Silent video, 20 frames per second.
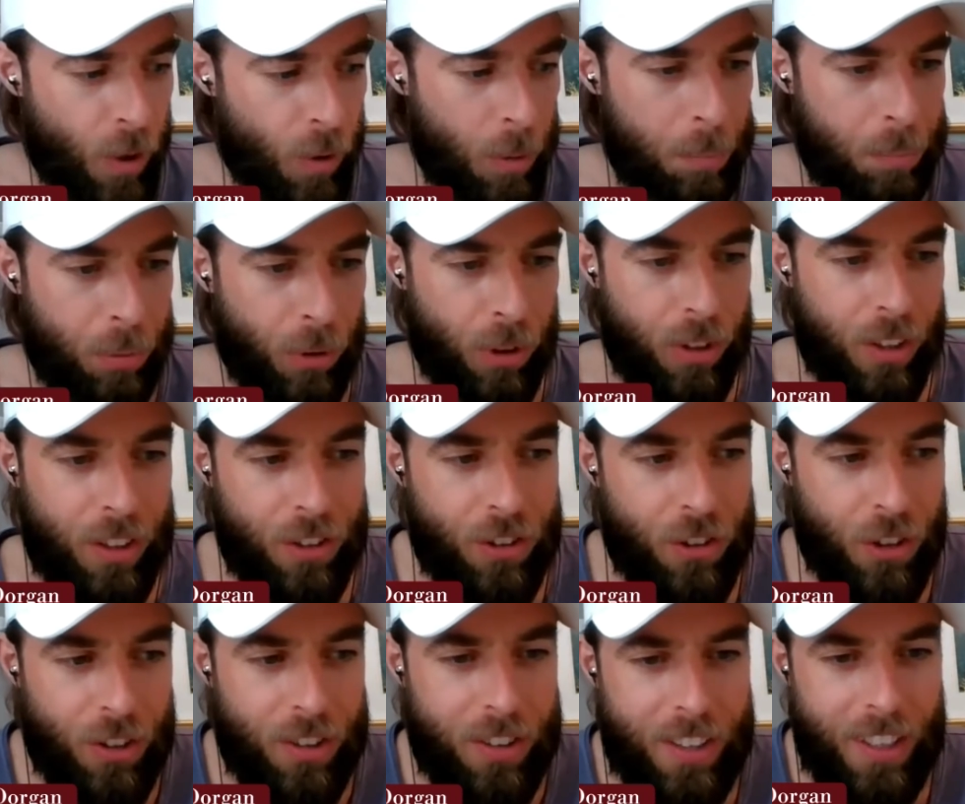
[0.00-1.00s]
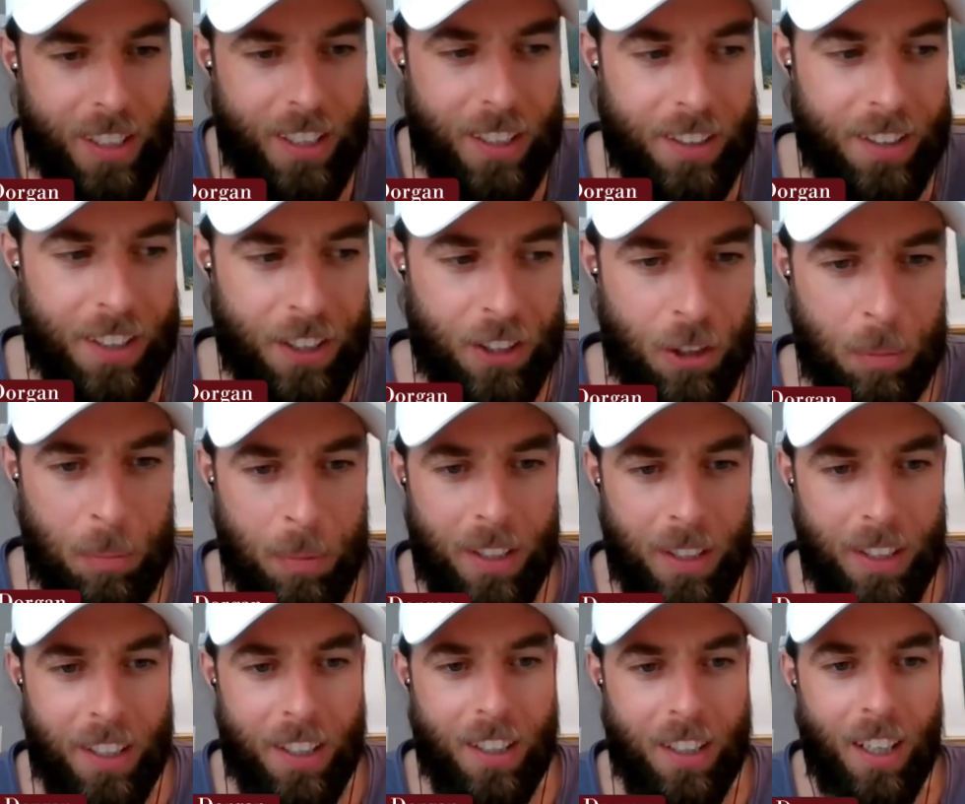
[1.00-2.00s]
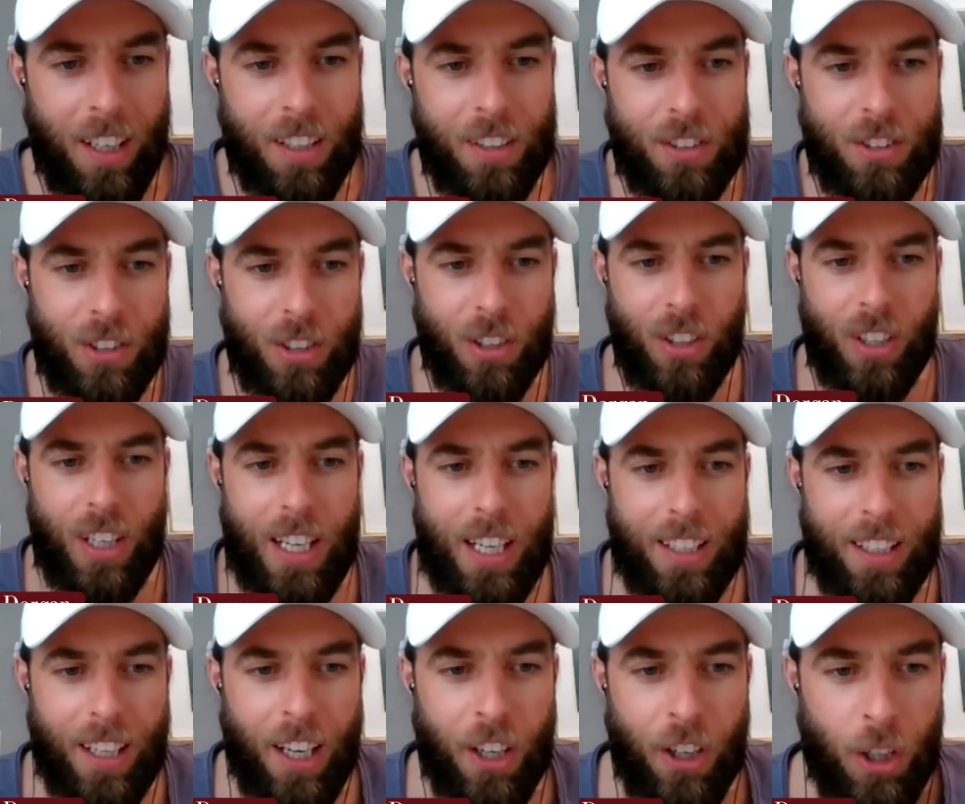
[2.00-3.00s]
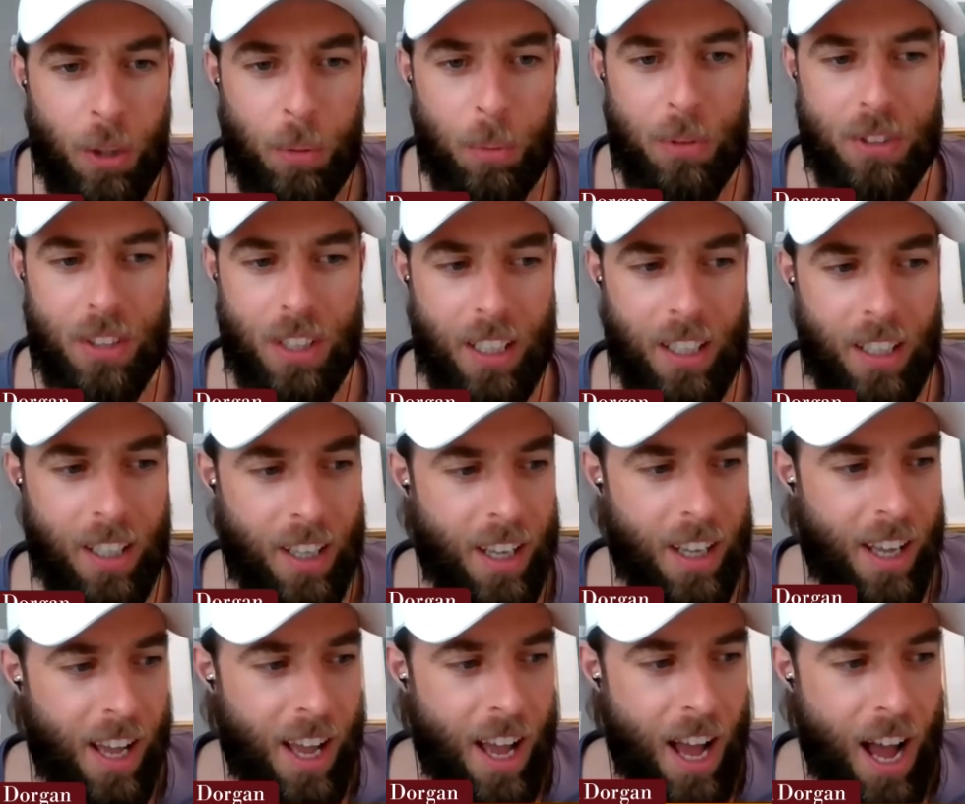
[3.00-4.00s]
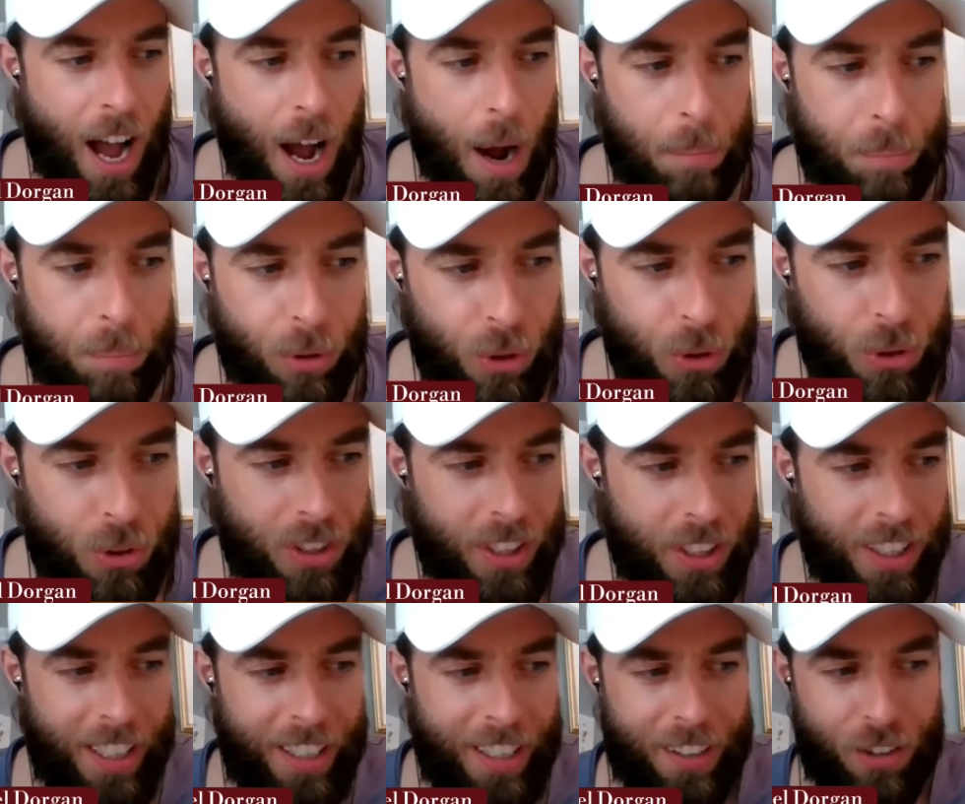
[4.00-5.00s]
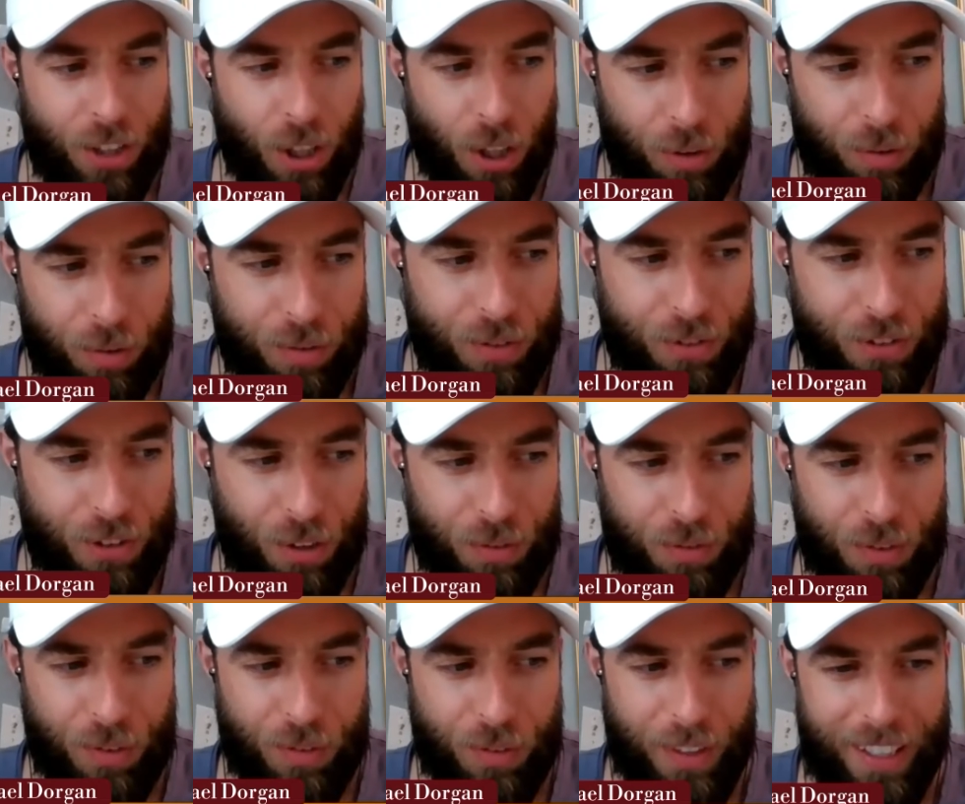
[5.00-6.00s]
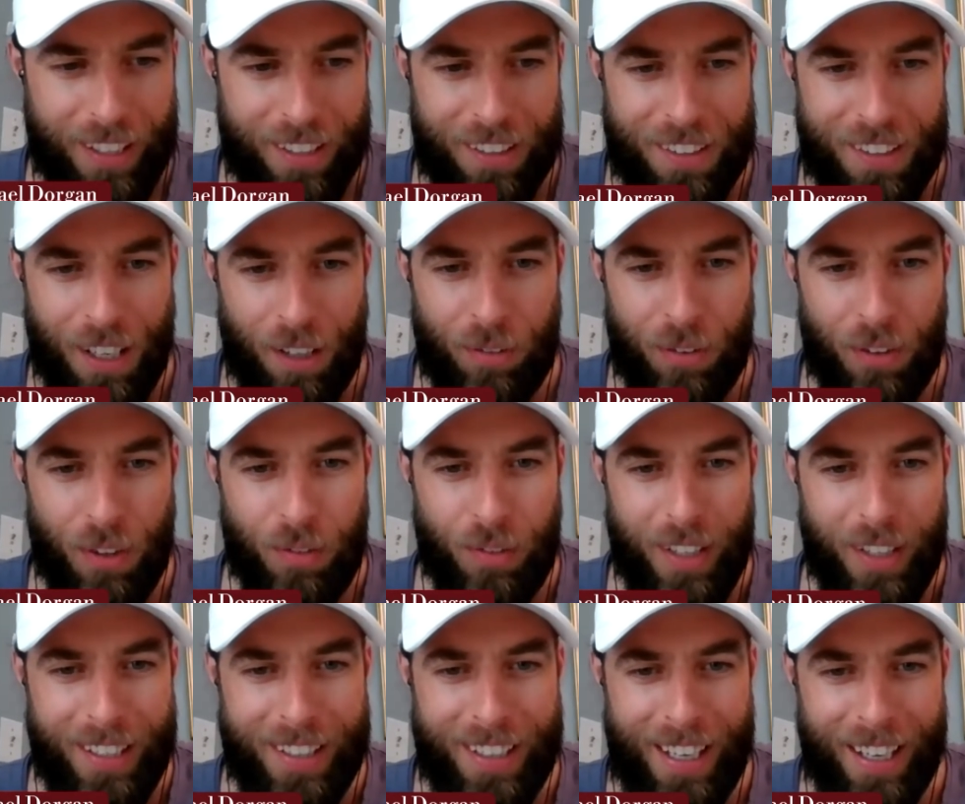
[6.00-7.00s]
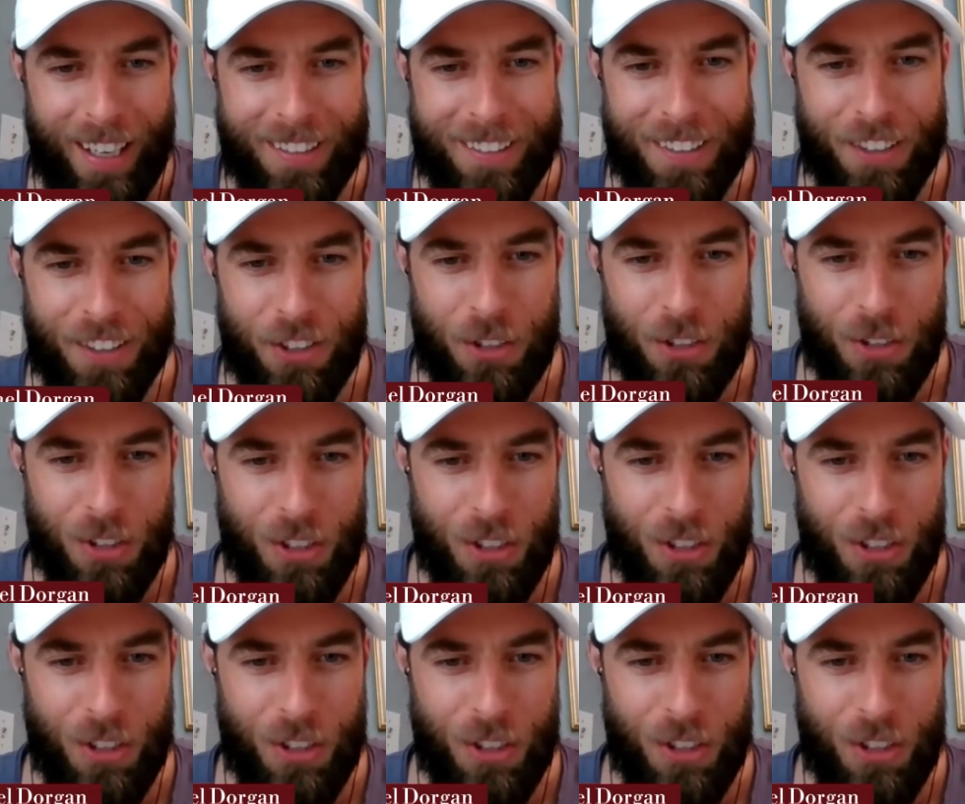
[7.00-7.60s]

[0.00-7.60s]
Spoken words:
when Brooklyn took the intermediate gong. So I heard it was a bruising and tough affair, not for the faint-hearted.